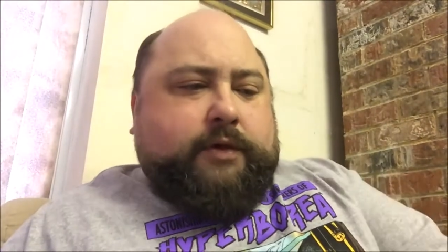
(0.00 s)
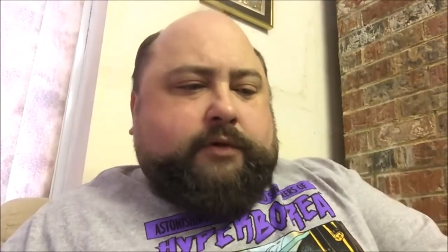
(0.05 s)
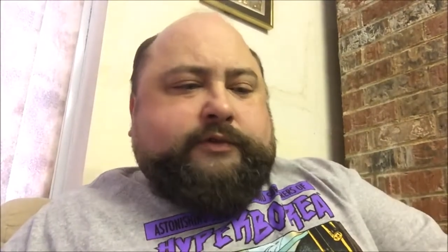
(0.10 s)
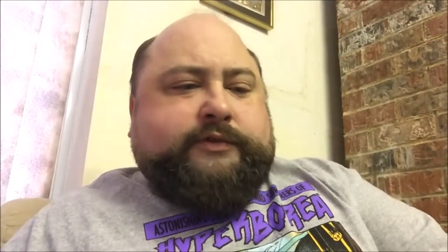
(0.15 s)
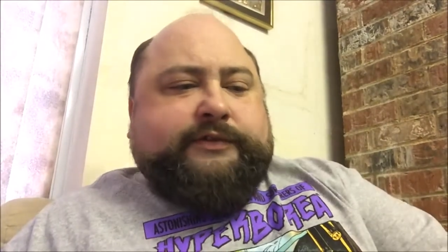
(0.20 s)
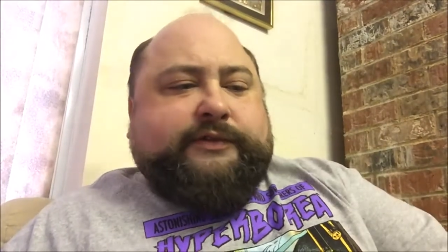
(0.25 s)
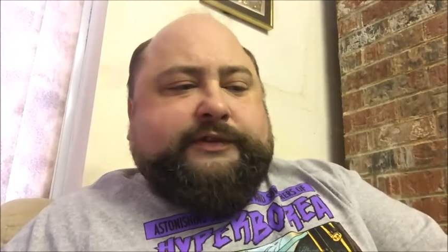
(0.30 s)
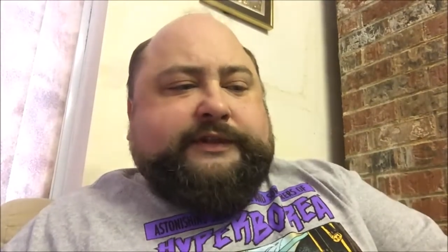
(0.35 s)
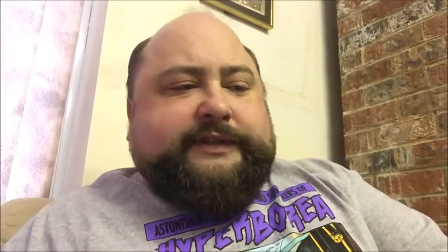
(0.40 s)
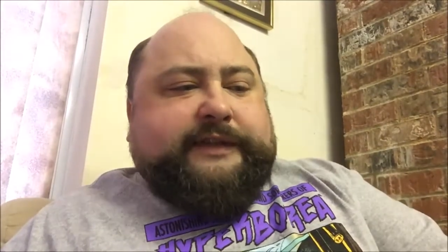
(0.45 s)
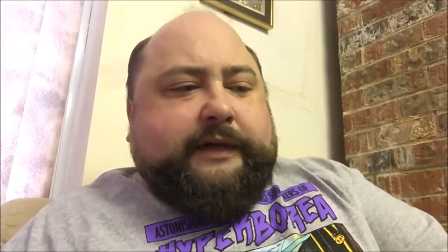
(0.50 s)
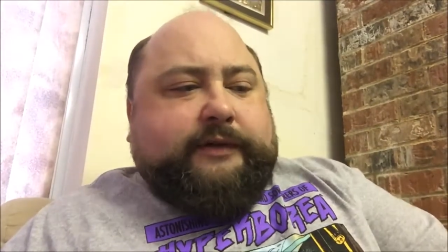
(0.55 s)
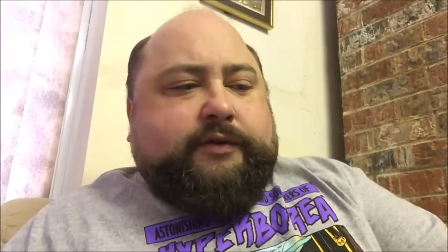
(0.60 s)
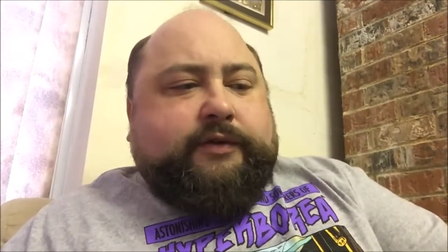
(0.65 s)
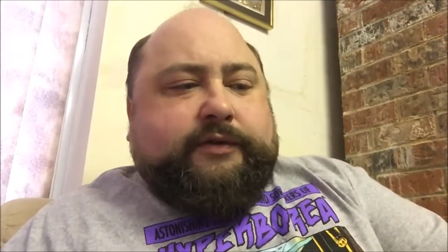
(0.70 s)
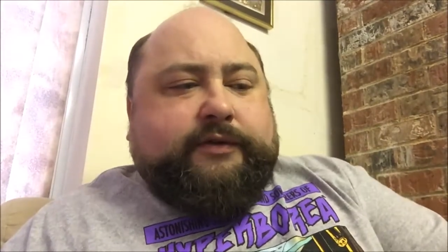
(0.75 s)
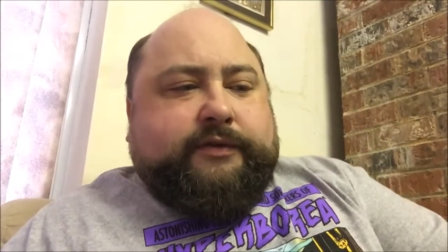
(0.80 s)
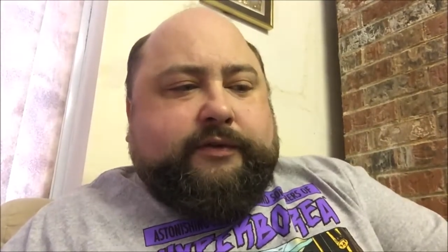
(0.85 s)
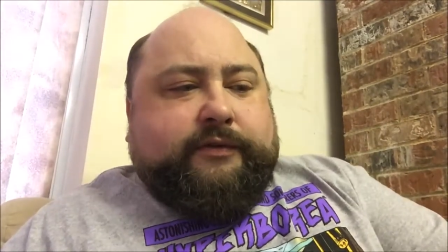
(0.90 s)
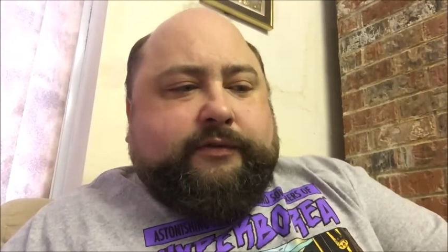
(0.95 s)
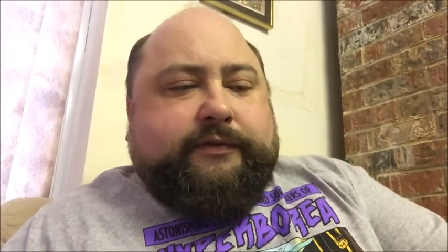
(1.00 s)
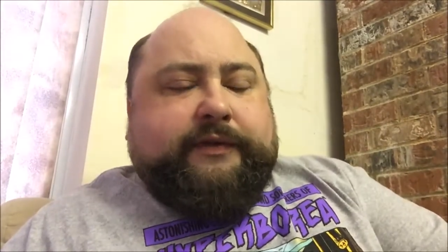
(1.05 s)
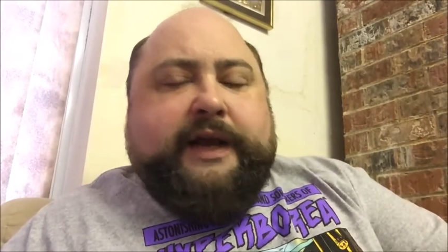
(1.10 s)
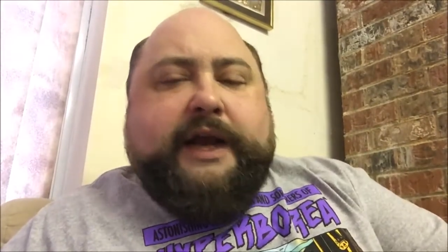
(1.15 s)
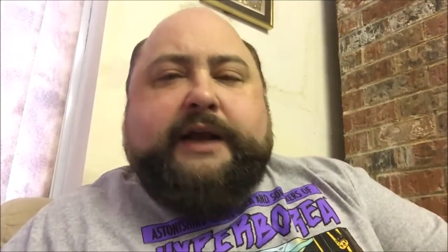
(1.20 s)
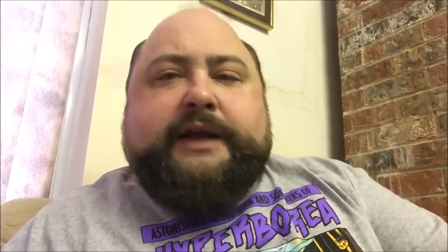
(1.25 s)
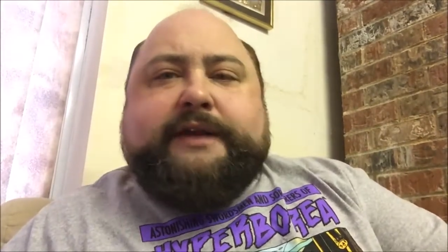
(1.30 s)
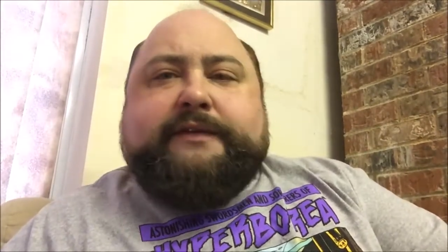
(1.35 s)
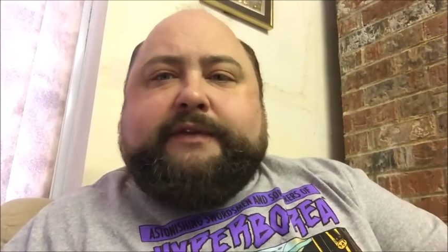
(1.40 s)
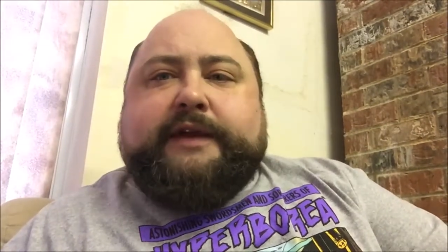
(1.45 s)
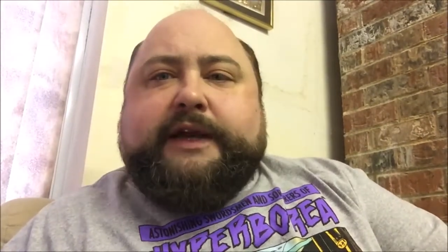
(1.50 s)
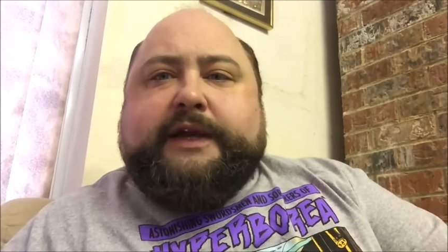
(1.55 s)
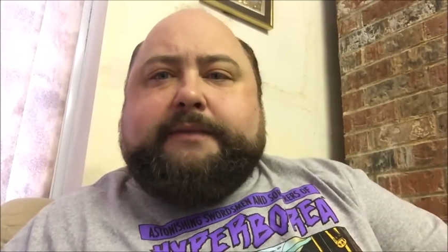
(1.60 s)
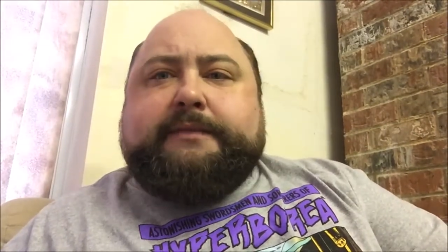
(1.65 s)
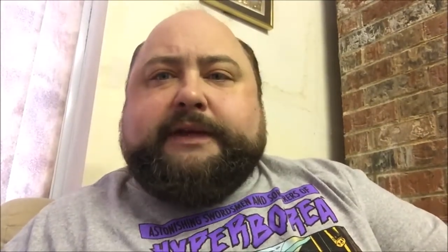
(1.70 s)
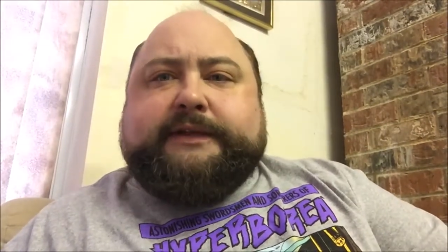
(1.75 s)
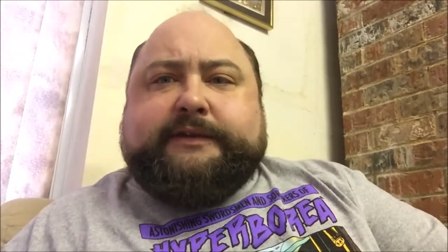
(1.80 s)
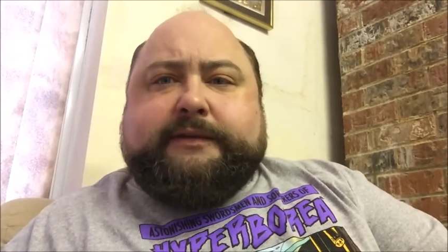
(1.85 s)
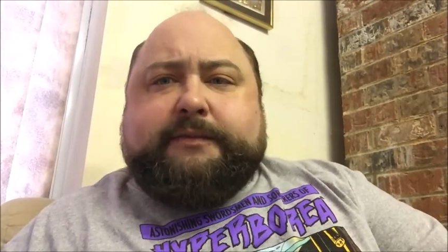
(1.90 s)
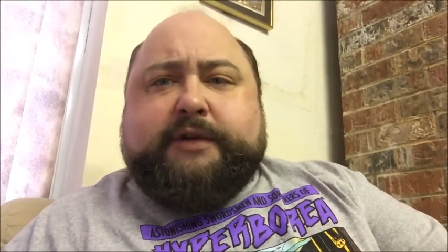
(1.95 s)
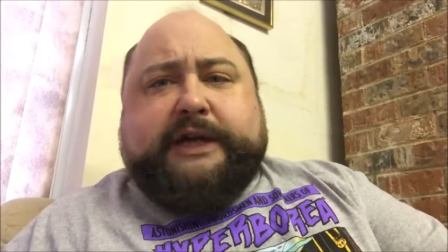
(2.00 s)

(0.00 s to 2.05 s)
So these are the very, very basic.